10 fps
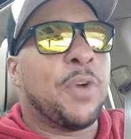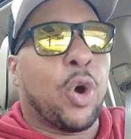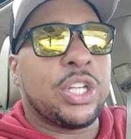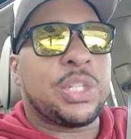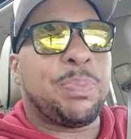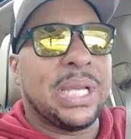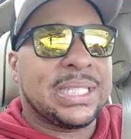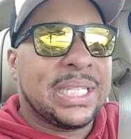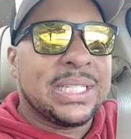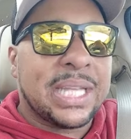forged
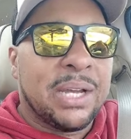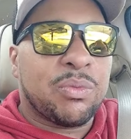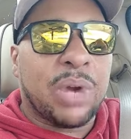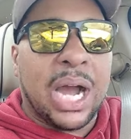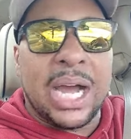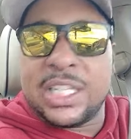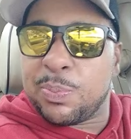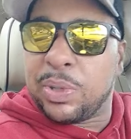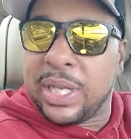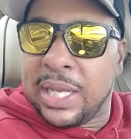pistons and rods
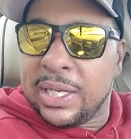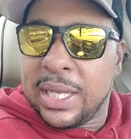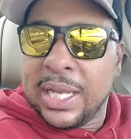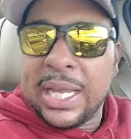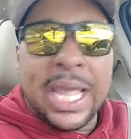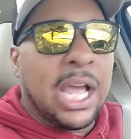put in,